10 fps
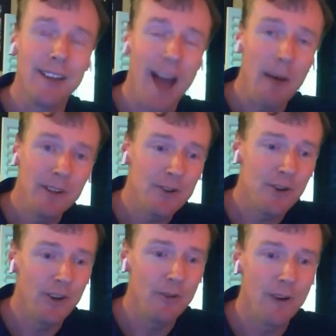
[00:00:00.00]
Allow me
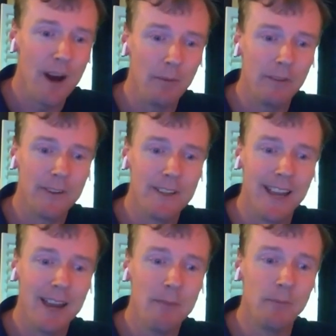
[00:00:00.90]
to show you a couple of
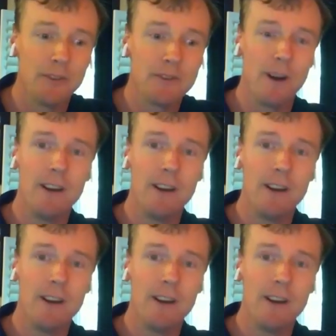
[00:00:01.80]
examples.